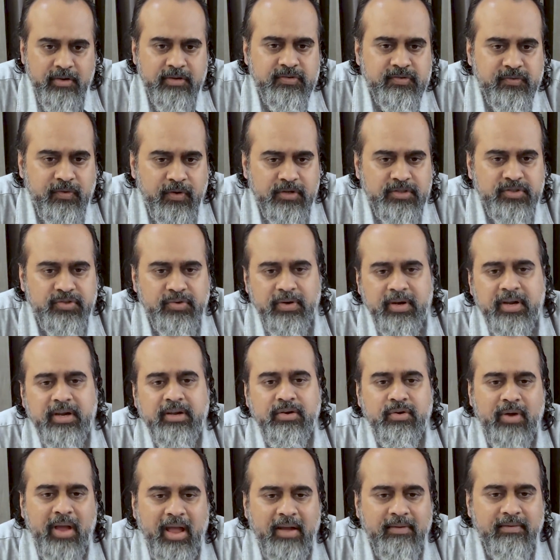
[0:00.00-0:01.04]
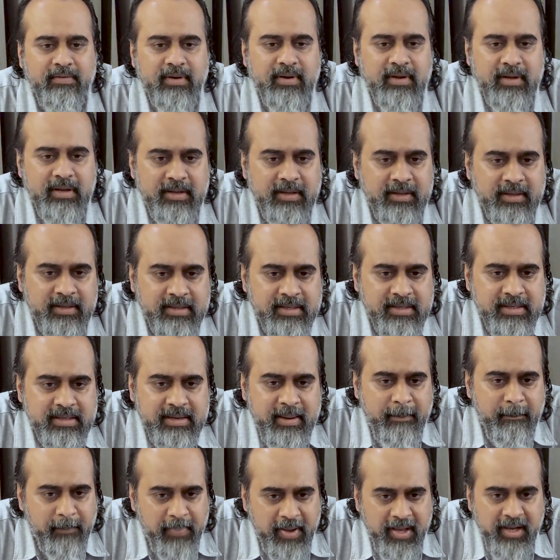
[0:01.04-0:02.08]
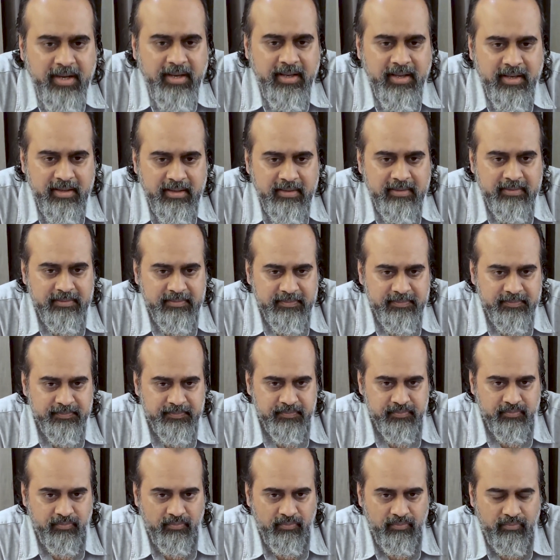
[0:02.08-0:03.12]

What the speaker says: And he was fortunate to have a companion,